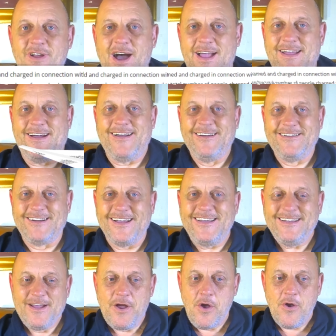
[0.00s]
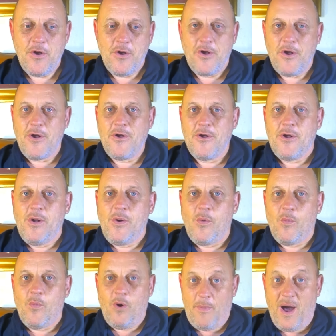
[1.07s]
riot, right?
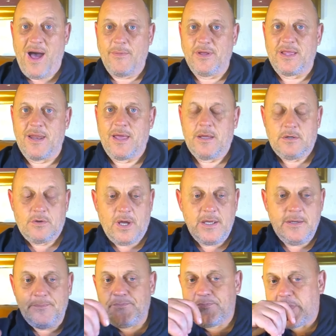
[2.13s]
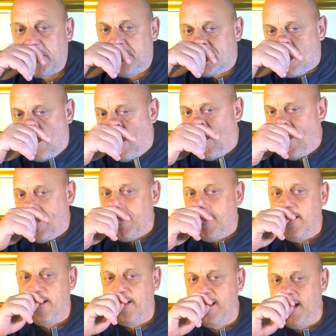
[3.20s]
With Mohamed in it, right? So,
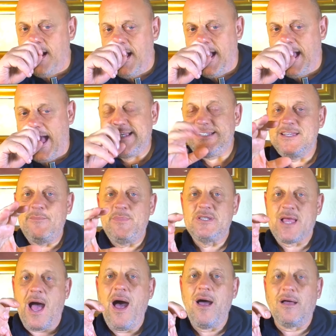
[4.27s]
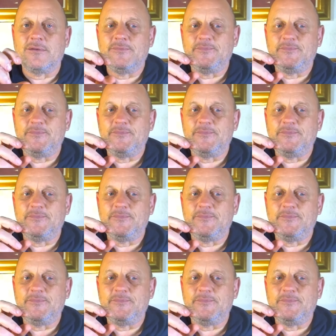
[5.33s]
isn't it bizarre